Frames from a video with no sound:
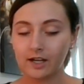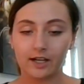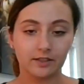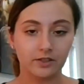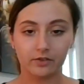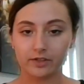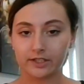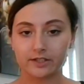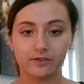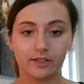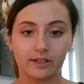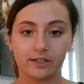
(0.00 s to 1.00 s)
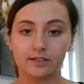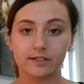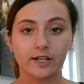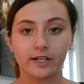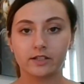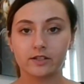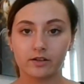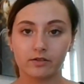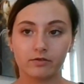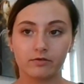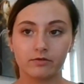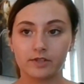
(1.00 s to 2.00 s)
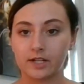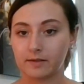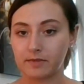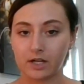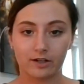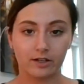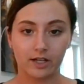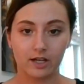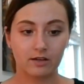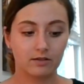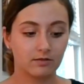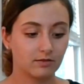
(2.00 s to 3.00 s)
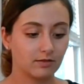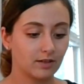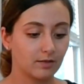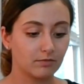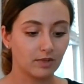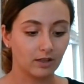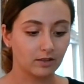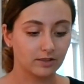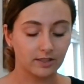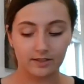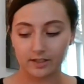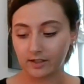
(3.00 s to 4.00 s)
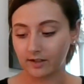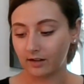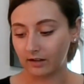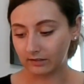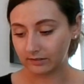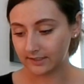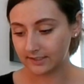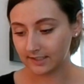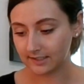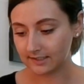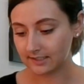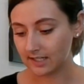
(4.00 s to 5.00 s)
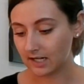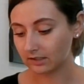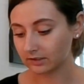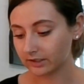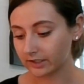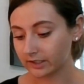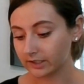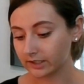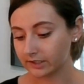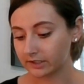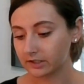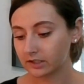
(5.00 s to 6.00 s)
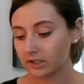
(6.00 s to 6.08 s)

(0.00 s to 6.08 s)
I don't like doing things that I'm not good at. I'm not artistic at all. It does not look good.